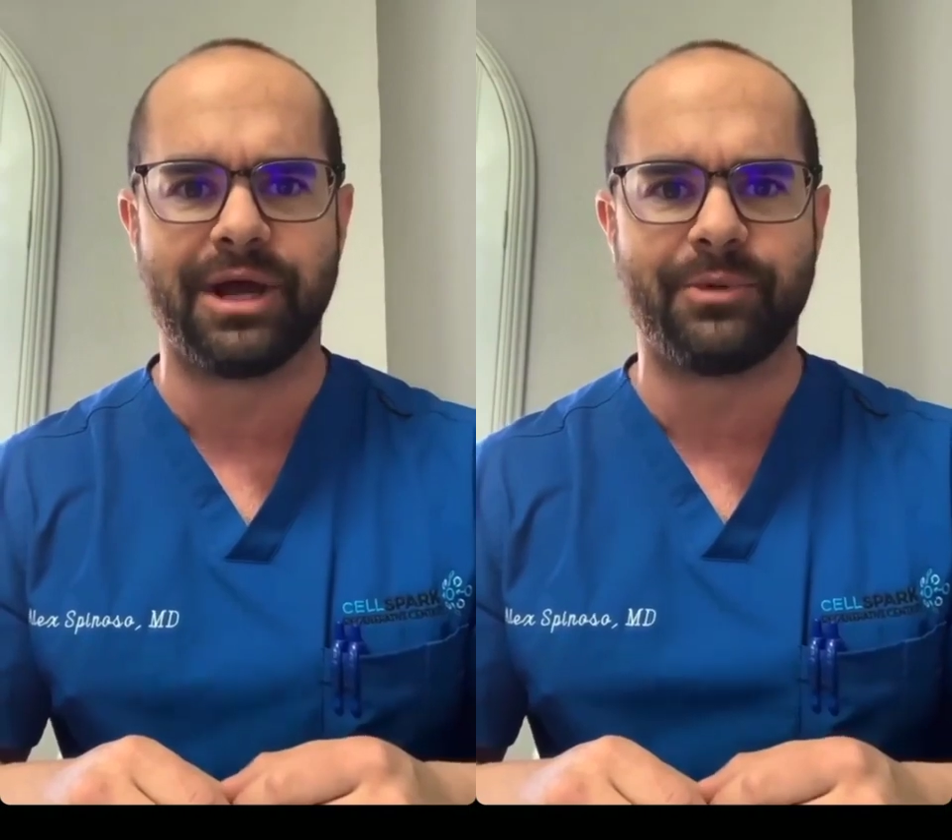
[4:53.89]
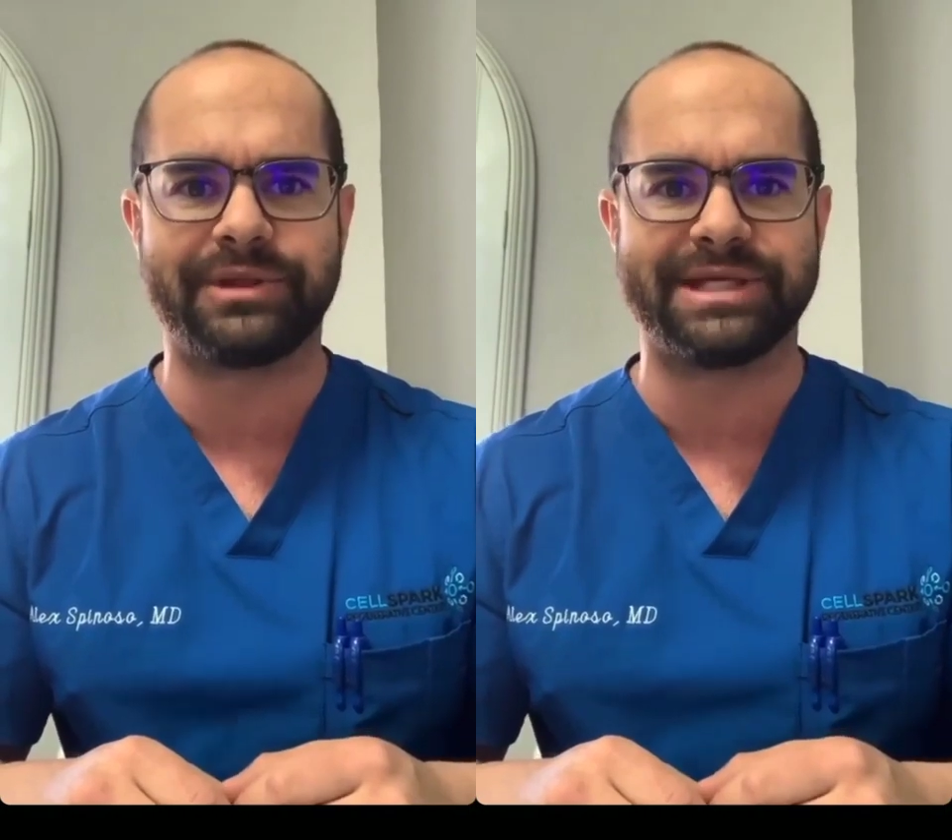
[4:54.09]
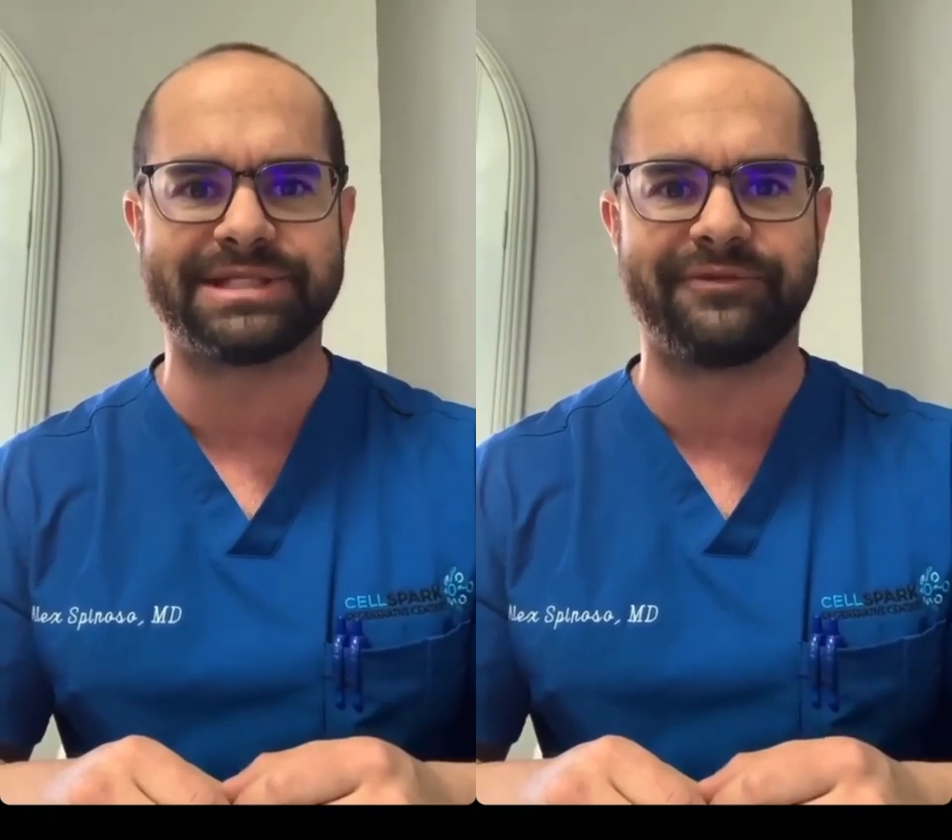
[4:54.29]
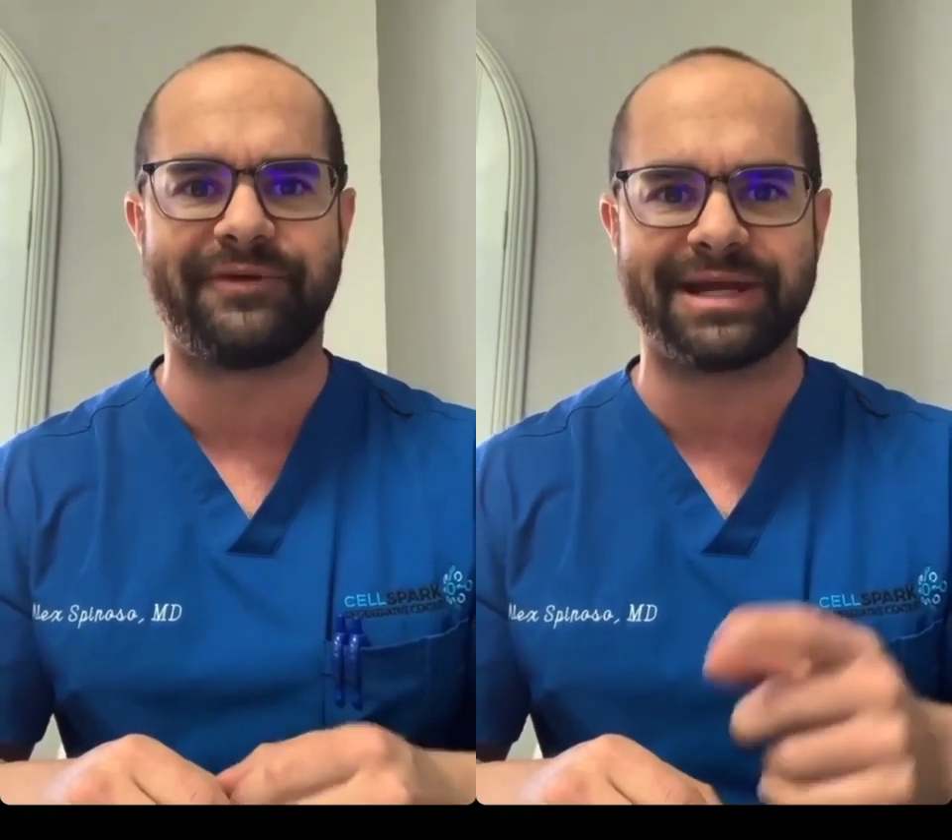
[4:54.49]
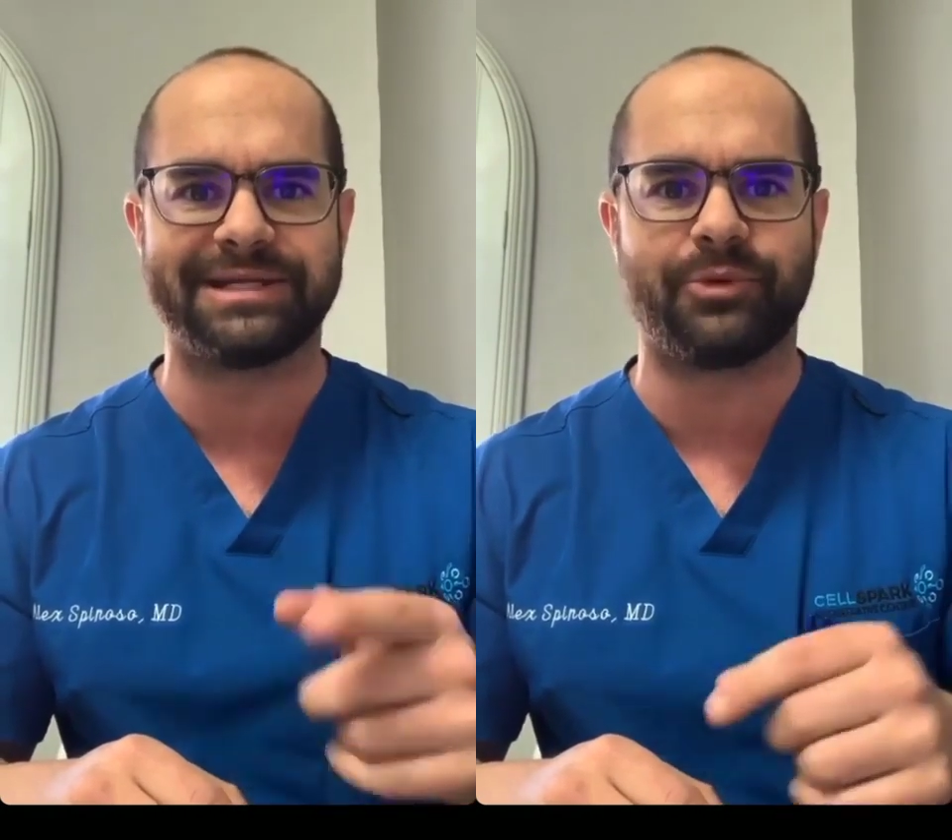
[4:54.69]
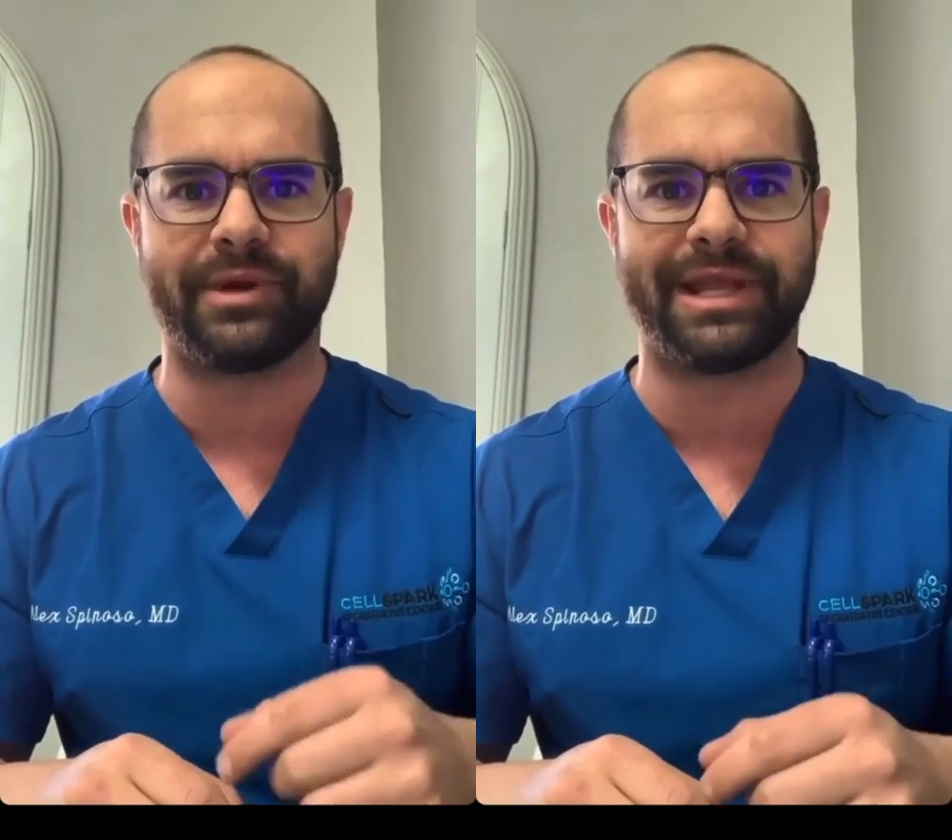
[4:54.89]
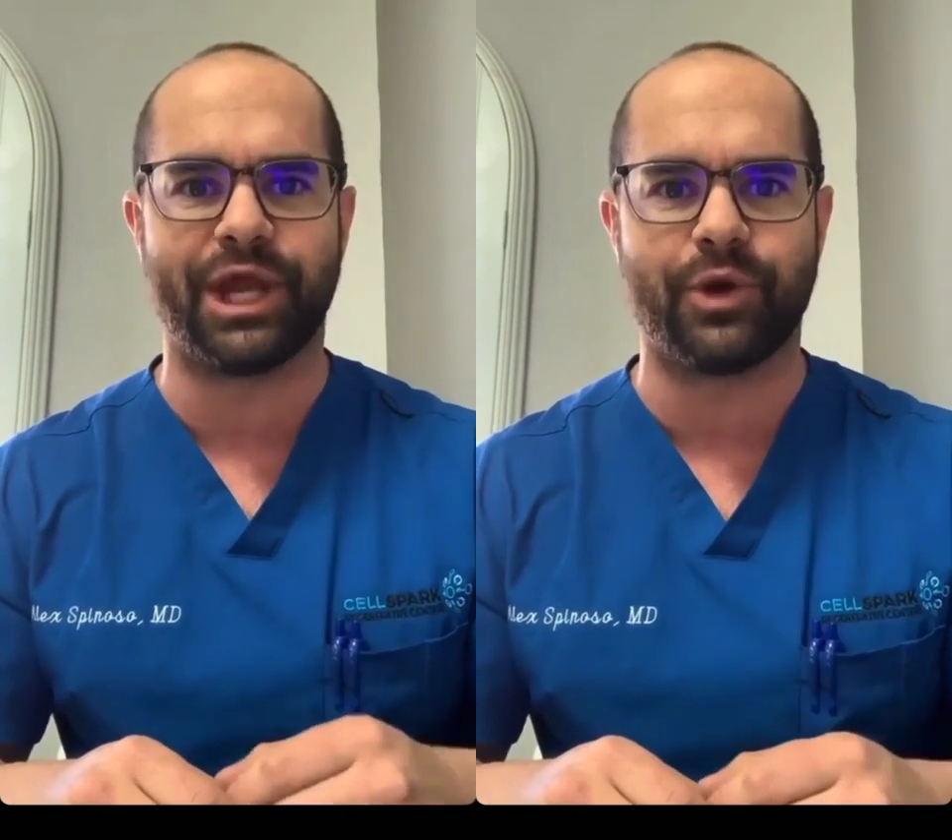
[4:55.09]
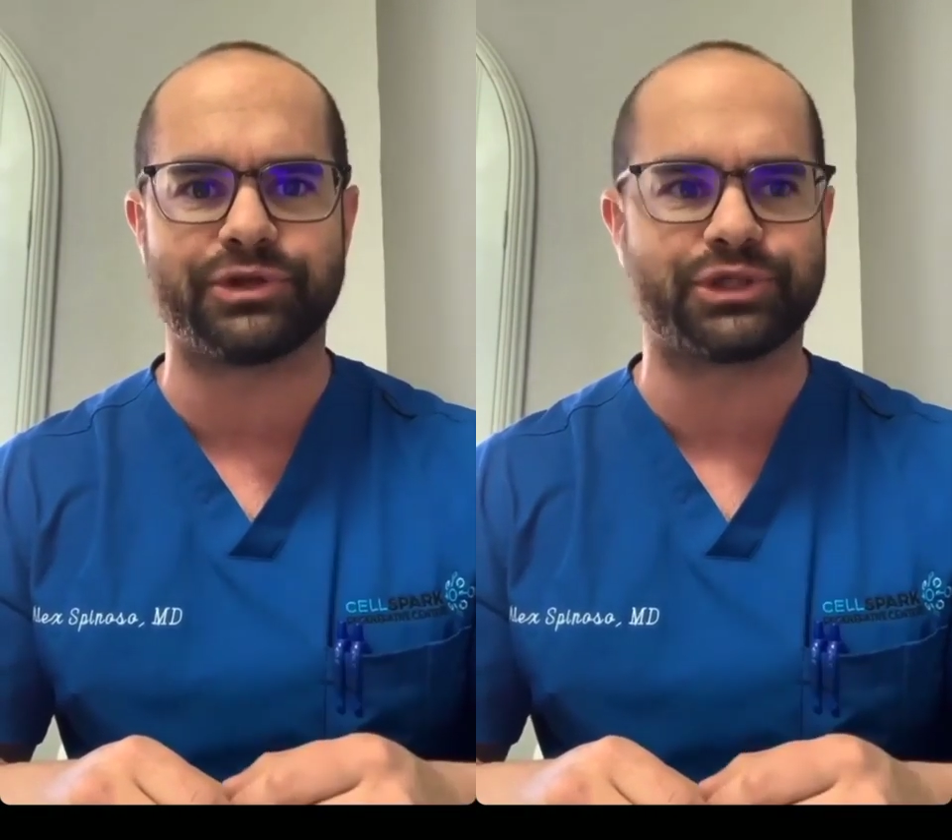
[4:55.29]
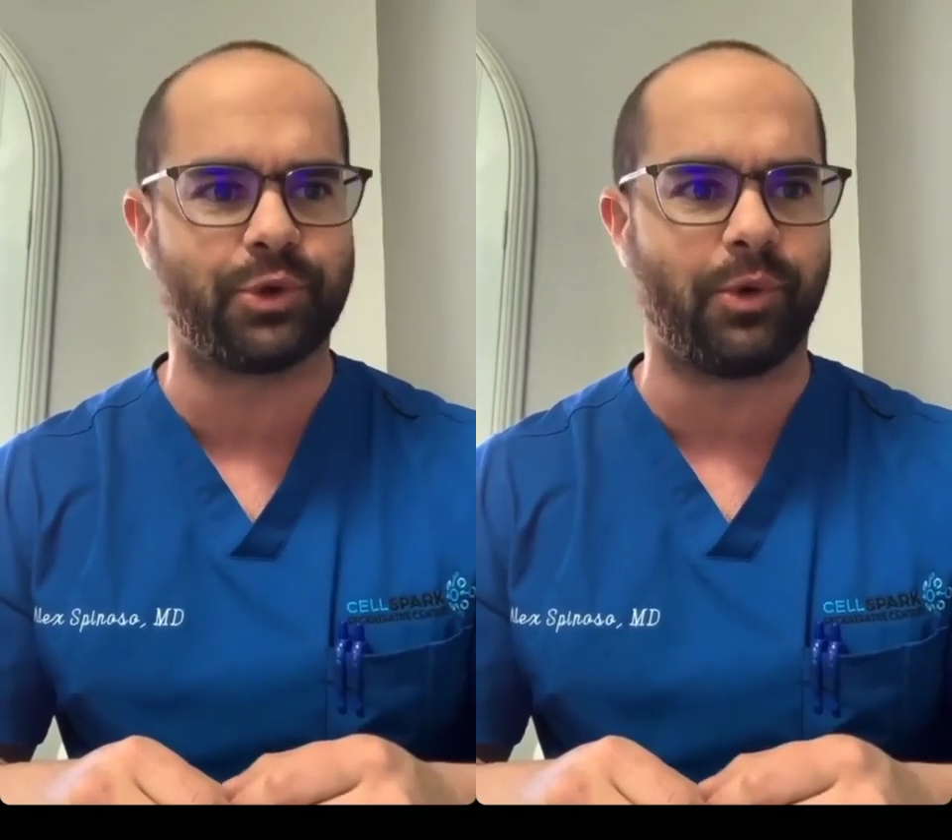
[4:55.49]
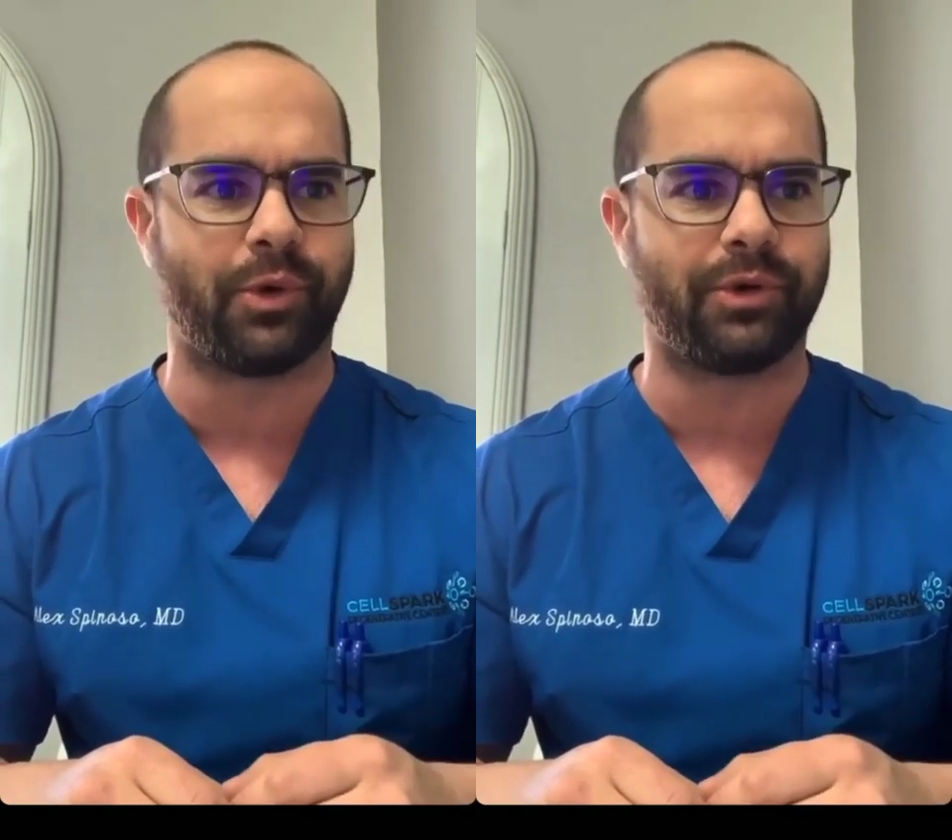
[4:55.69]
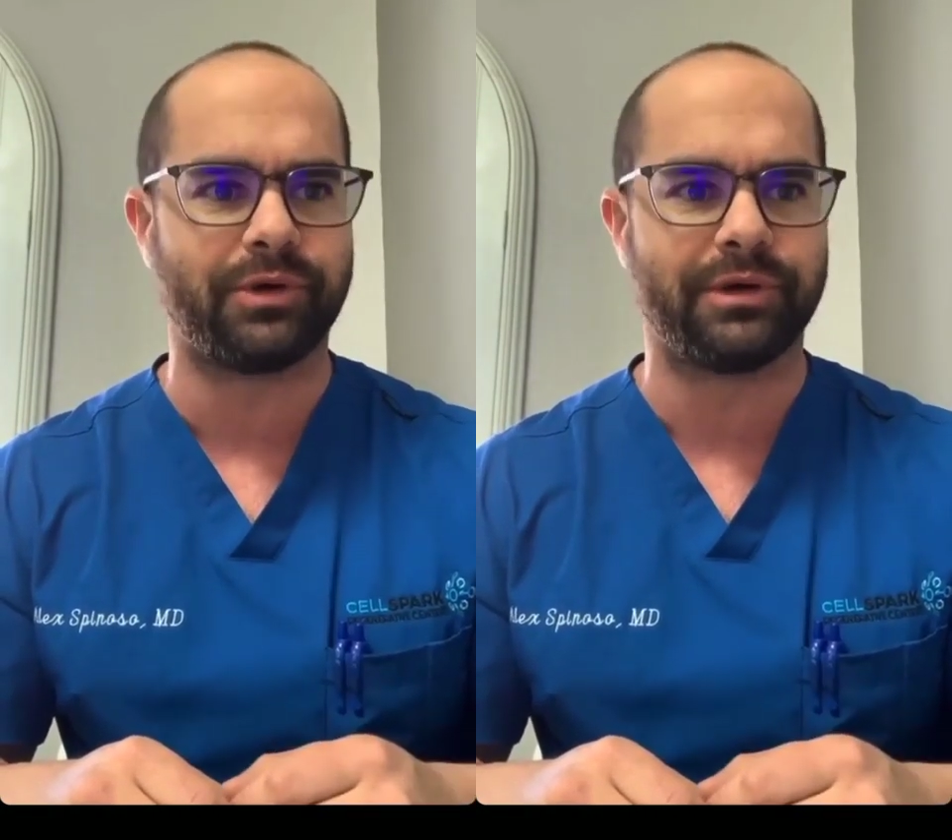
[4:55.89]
with disinfectant when they go to school.